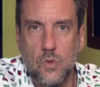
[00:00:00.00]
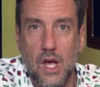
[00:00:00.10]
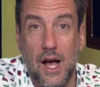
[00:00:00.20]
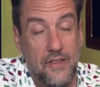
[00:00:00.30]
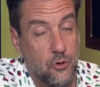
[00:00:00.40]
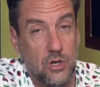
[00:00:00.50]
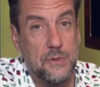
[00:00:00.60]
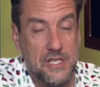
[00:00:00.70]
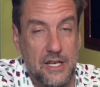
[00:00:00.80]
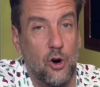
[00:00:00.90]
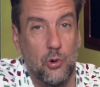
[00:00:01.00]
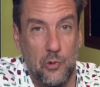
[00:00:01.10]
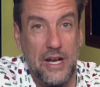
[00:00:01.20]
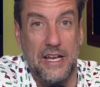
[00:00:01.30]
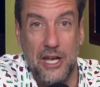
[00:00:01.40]
I think Rick Pitino would
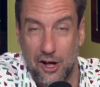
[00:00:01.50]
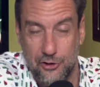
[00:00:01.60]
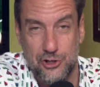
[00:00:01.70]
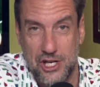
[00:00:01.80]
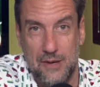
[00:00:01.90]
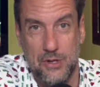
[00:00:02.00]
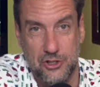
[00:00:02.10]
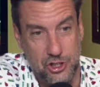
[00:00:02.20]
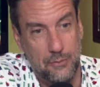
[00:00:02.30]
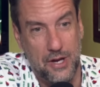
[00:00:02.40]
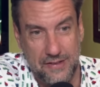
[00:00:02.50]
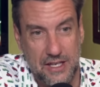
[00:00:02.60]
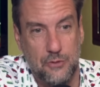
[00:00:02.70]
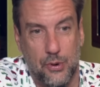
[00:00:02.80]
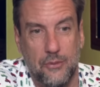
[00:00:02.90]
win another championship. I think
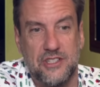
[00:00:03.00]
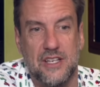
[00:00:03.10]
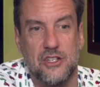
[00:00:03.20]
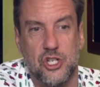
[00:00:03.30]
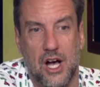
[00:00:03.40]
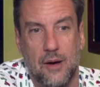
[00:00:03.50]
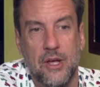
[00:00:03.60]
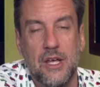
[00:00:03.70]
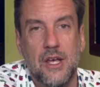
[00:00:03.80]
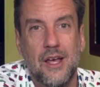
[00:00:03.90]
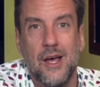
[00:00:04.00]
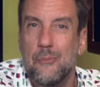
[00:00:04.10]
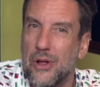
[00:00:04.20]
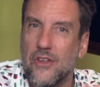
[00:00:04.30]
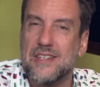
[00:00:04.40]
he'd probably take the job.
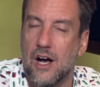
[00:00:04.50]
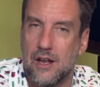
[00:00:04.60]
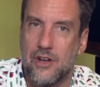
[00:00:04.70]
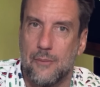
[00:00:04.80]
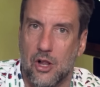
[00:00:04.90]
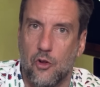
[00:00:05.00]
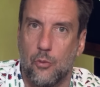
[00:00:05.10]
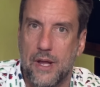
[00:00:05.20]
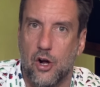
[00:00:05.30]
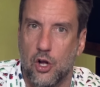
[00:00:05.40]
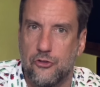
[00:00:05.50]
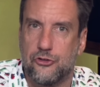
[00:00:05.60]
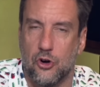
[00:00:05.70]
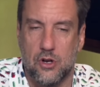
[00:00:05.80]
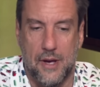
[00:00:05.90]
Billy Donovan, I'm a little bit
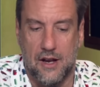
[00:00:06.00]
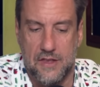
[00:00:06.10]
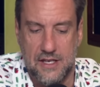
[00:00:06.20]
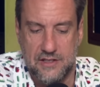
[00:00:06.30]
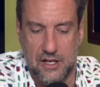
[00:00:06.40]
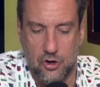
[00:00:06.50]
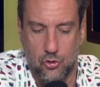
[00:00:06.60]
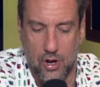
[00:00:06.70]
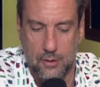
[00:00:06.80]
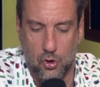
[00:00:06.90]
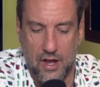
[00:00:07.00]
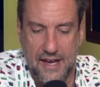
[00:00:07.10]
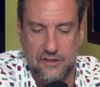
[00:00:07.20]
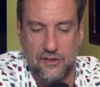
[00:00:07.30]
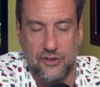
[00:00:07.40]
uncertain about. I think he's an incredible X's